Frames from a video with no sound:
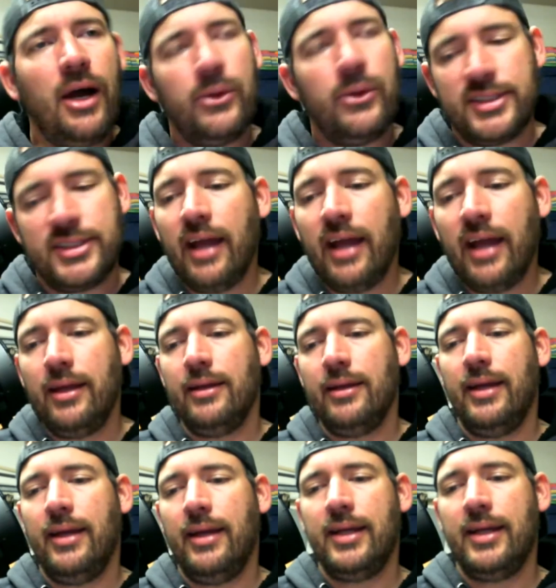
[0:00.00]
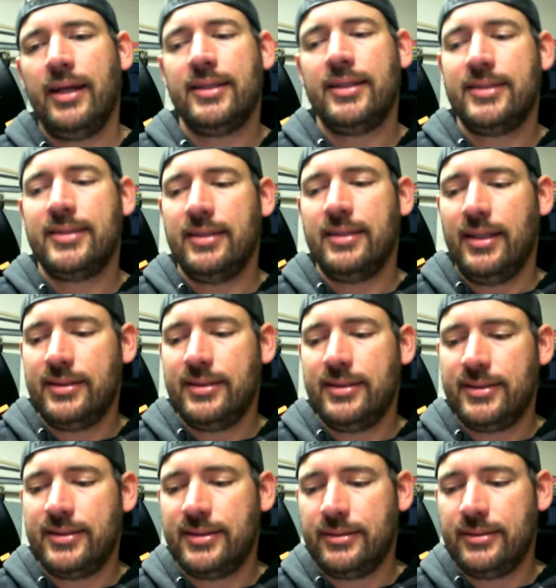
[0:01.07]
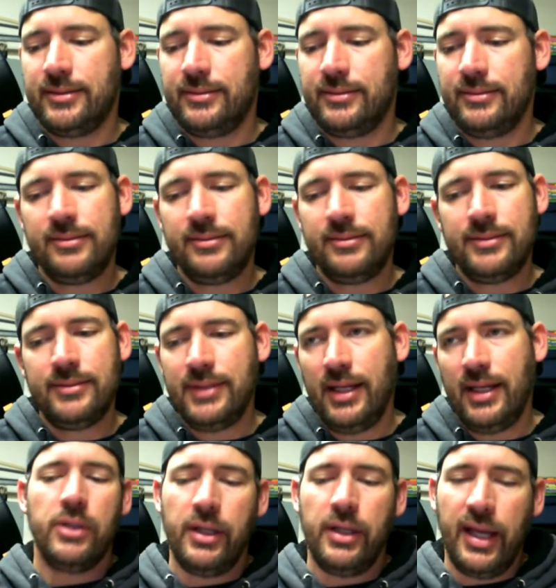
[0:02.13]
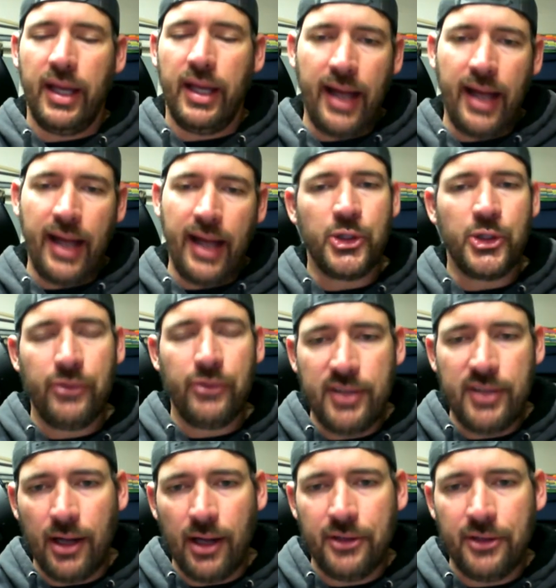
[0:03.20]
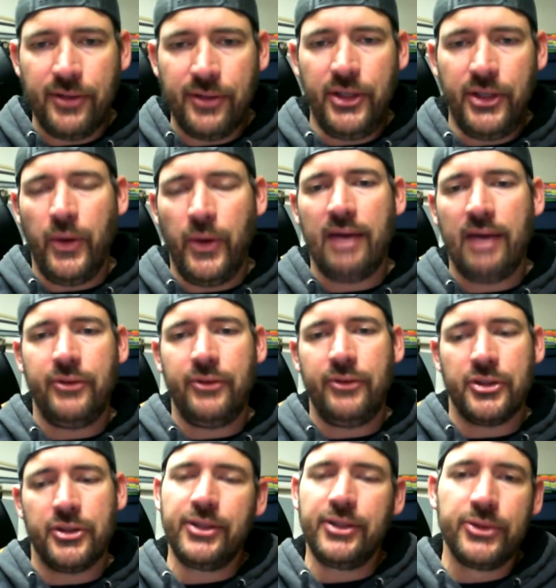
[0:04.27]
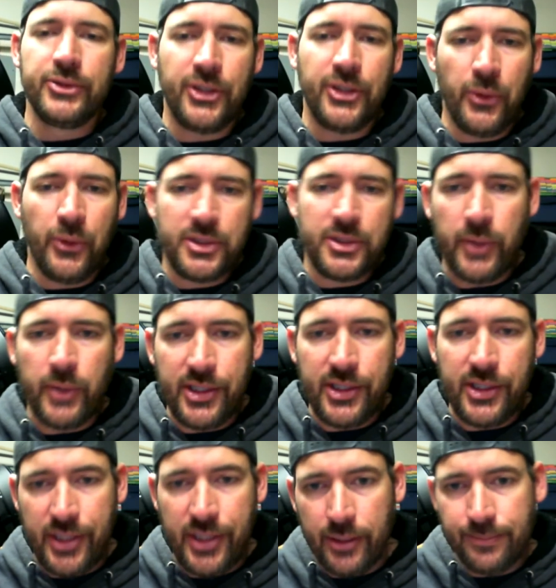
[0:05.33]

stacking is in astrophotography, you have your signal to noise ratio.